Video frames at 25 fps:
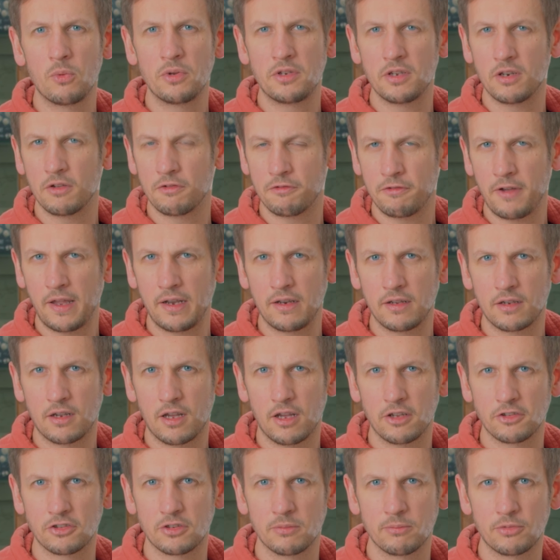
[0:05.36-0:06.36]
we did a Fender
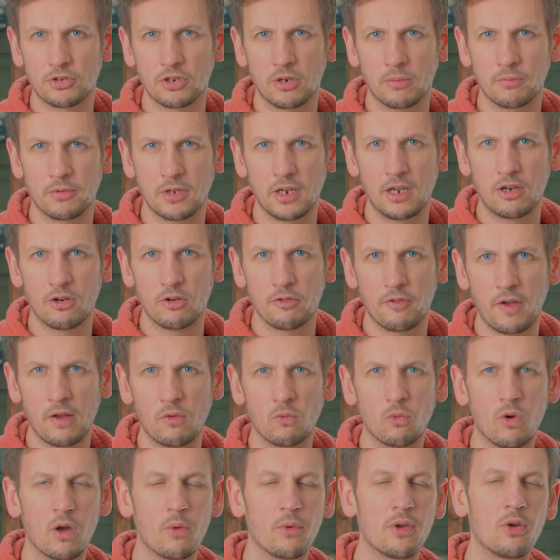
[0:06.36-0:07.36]
custom shop dealer
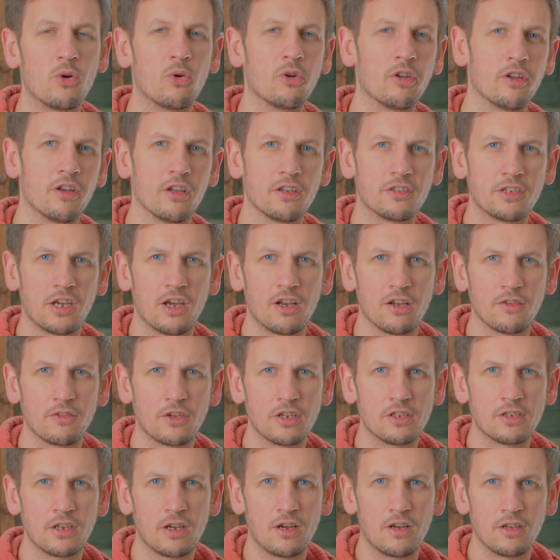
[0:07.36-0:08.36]
event where we ordered a ton of
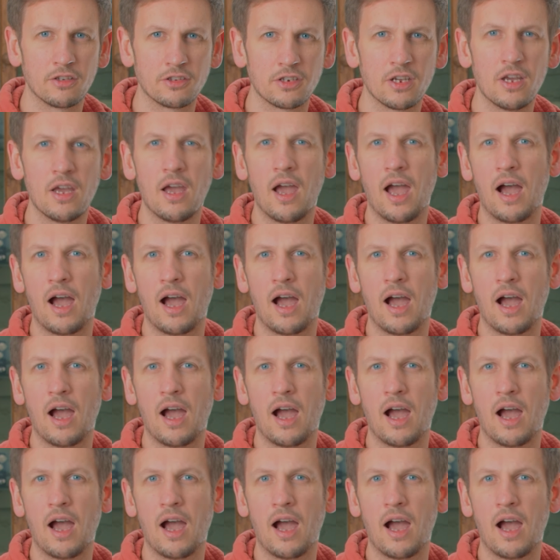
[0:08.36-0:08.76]
guitars